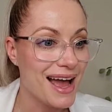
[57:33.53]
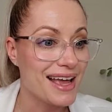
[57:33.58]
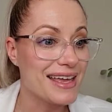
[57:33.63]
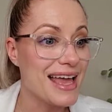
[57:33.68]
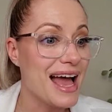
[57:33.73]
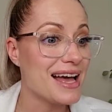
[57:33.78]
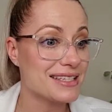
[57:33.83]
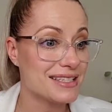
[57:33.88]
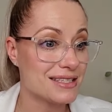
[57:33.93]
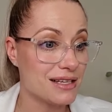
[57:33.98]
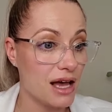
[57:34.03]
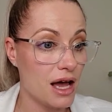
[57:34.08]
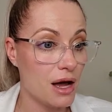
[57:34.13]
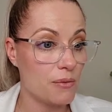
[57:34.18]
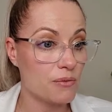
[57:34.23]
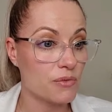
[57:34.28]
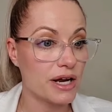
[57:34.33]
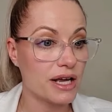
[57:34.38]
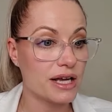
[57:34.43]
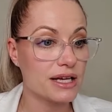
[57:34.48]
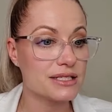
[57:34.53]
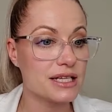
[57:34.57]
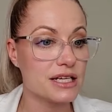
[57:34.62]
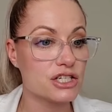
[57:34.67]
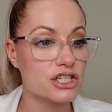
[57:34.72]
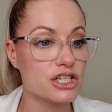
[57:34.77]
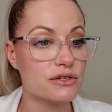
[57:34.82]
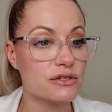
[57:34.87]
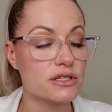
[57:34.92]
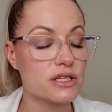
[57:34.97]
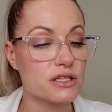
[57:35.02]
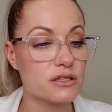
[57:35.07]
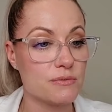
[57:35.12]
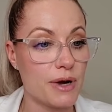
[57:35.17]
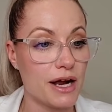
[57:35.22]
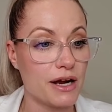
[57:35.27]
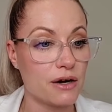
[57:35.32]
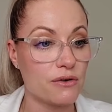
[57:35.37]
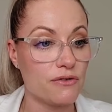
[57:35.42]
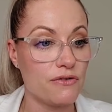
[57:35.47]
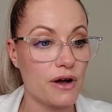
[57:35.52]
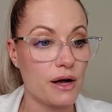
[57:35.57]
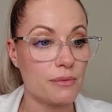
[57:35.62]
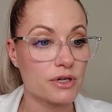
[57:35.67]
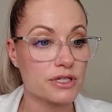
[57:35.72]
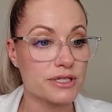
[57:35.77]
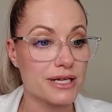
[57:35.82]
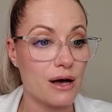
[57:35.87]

yes um, rika says she uses microfiber